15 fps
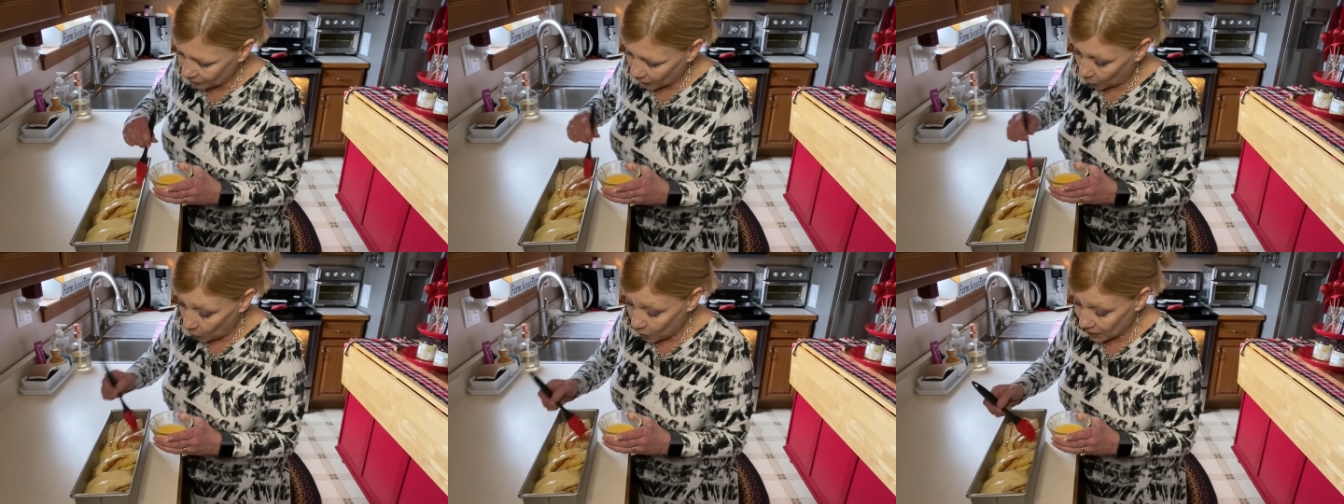
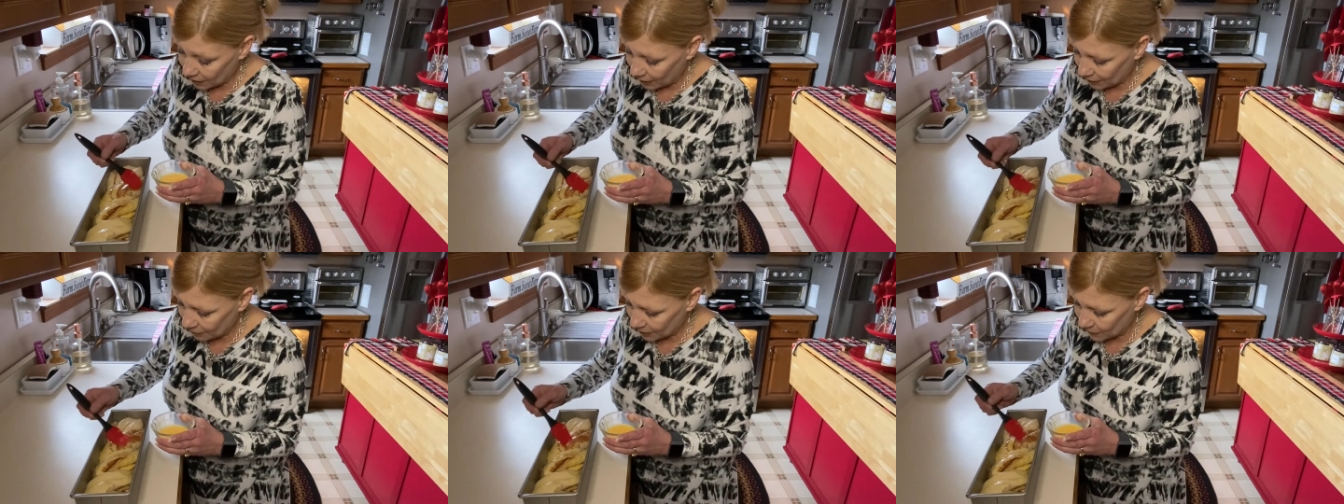what
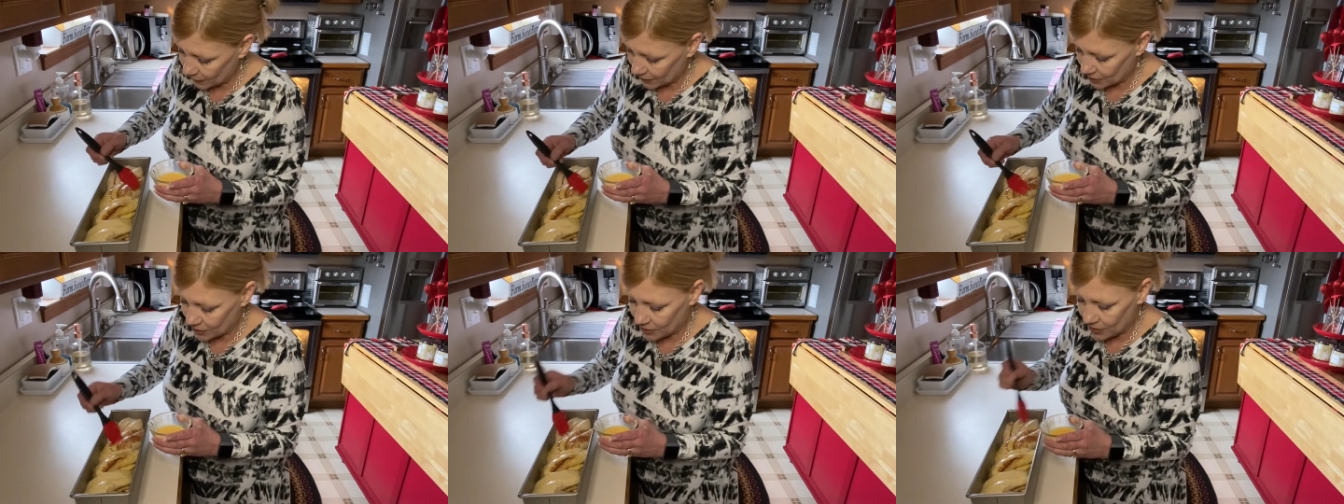I'm going
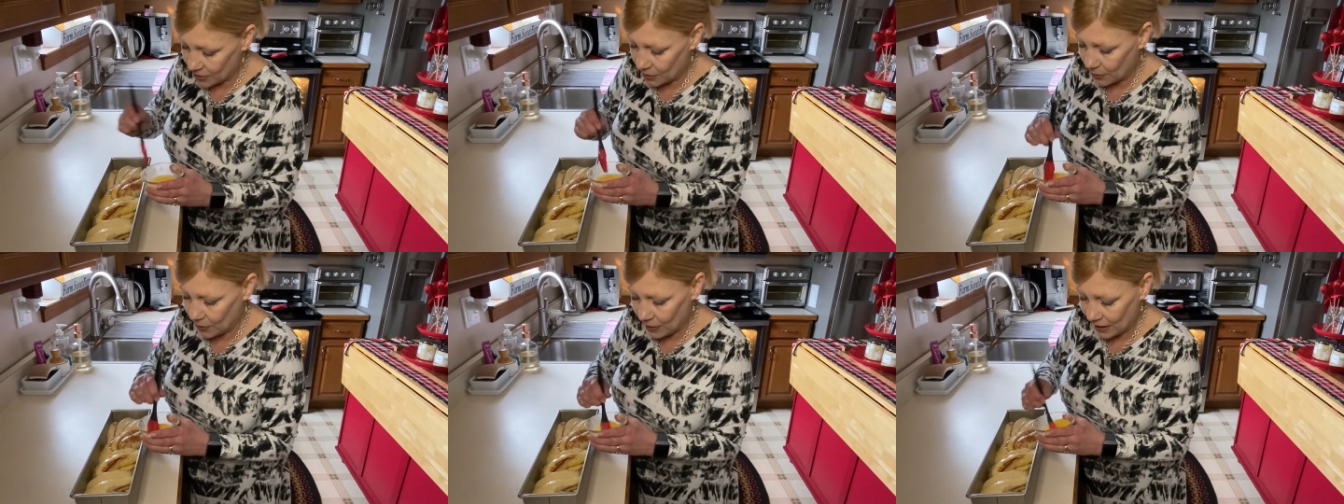to
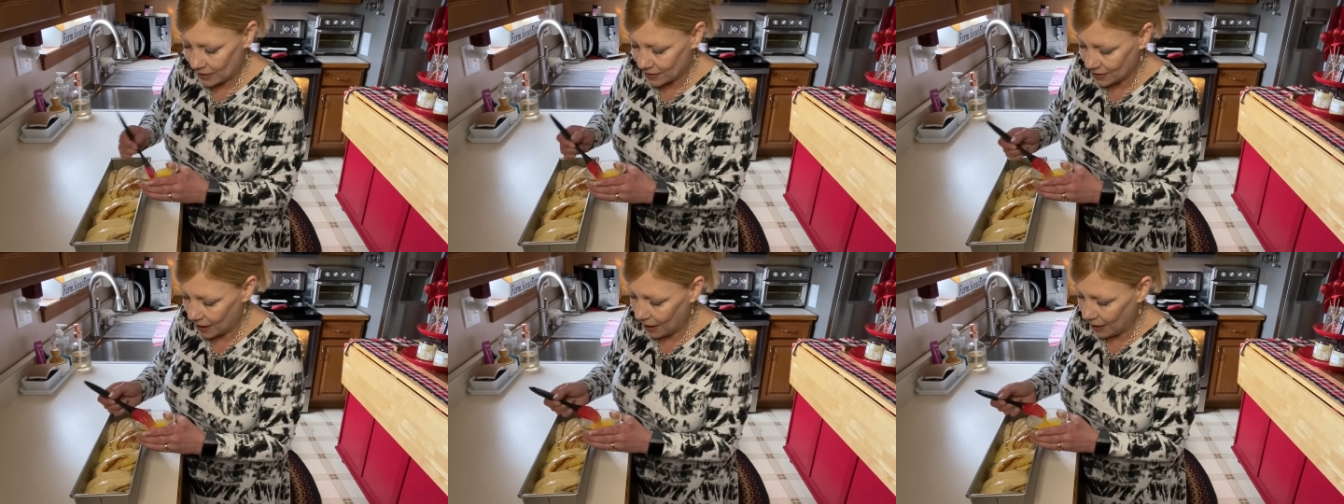do
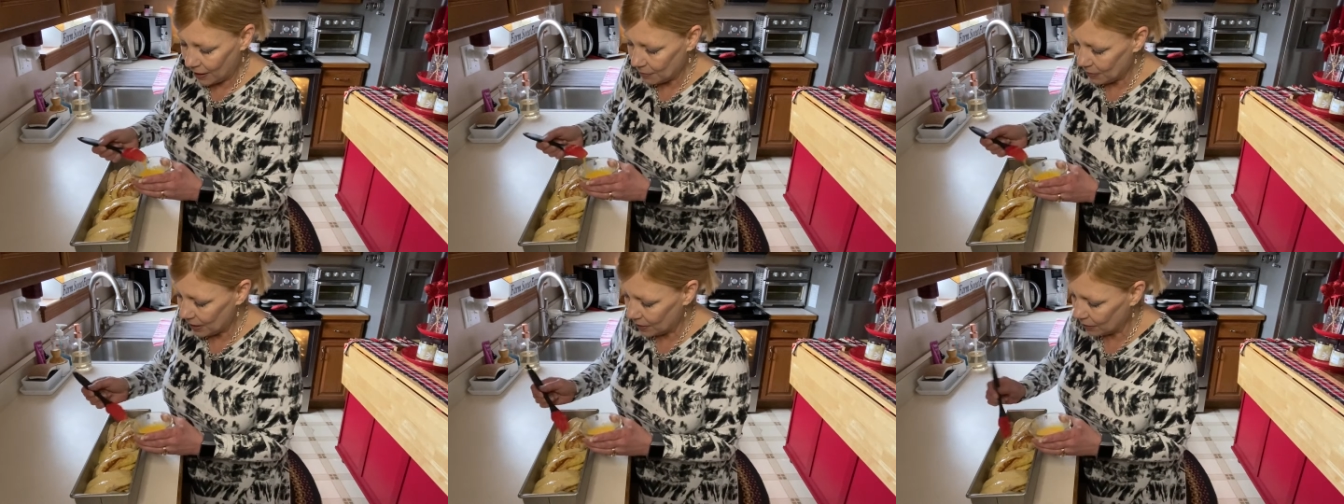is I
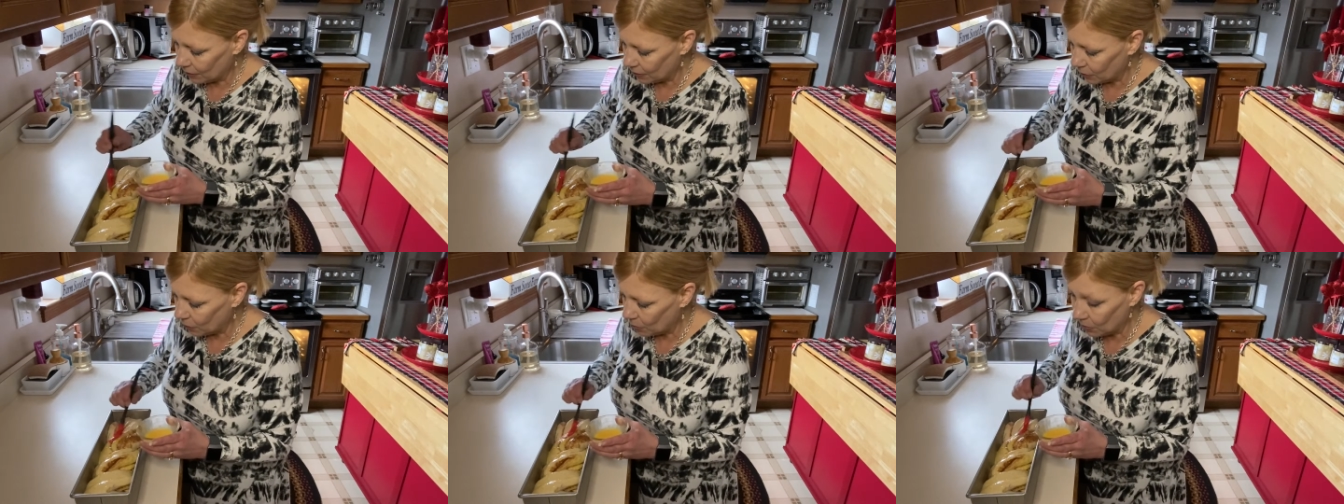made a
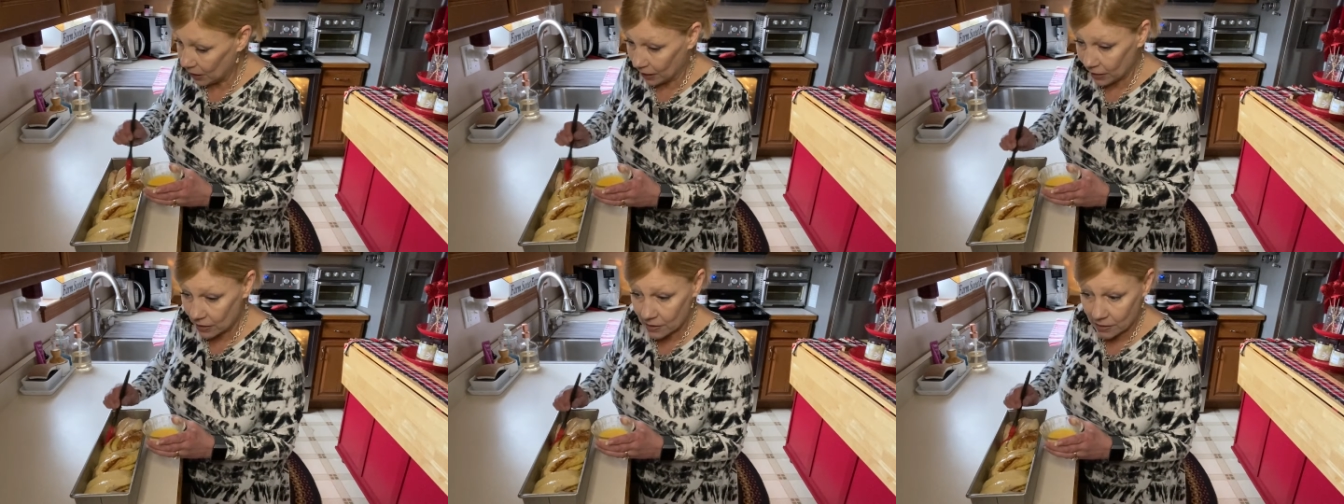little
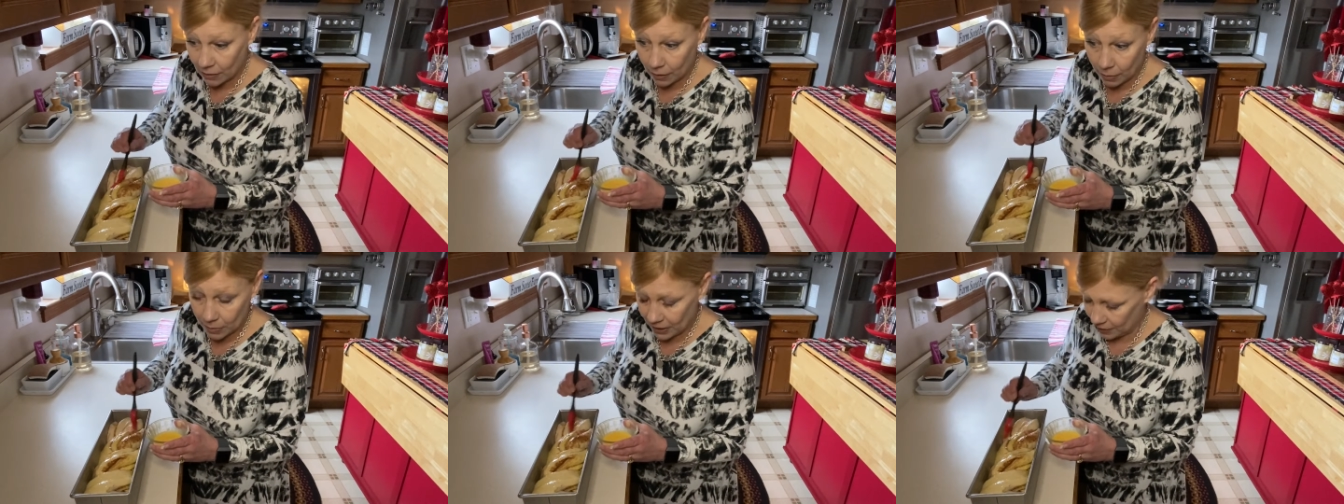mix
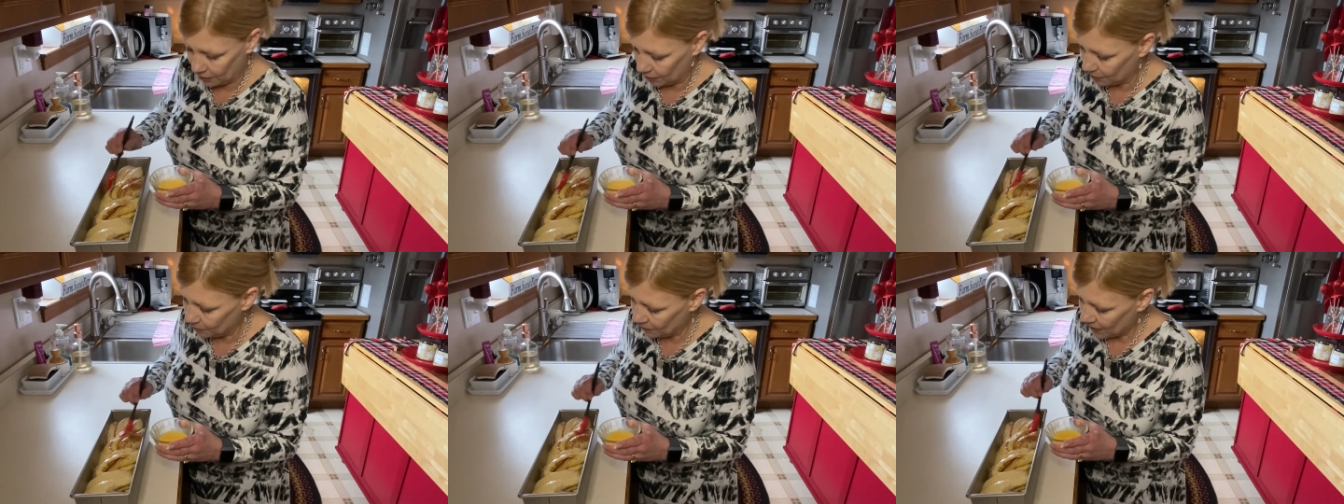up
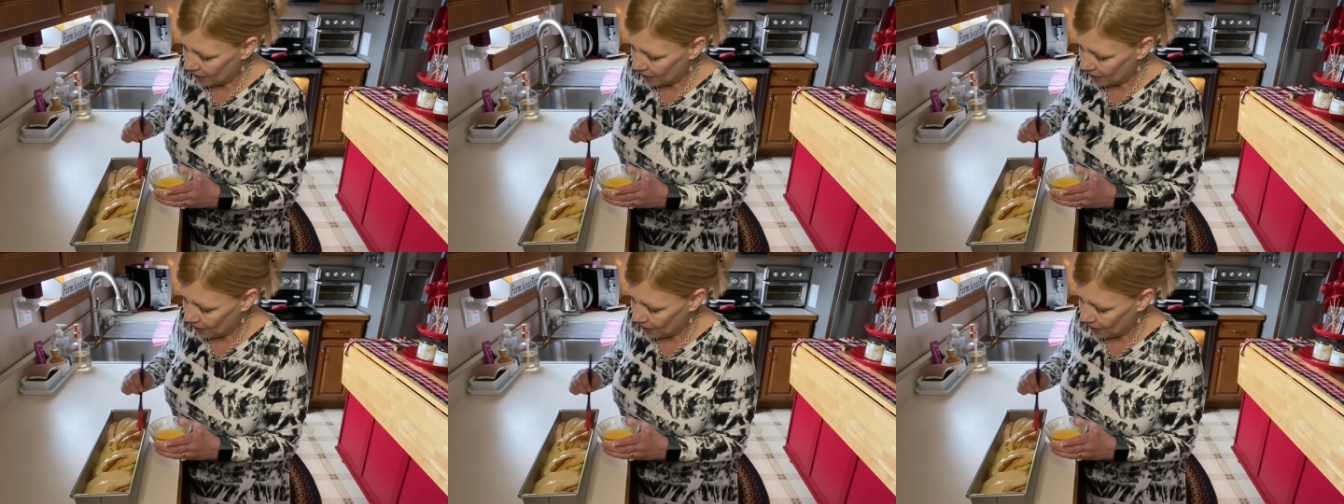here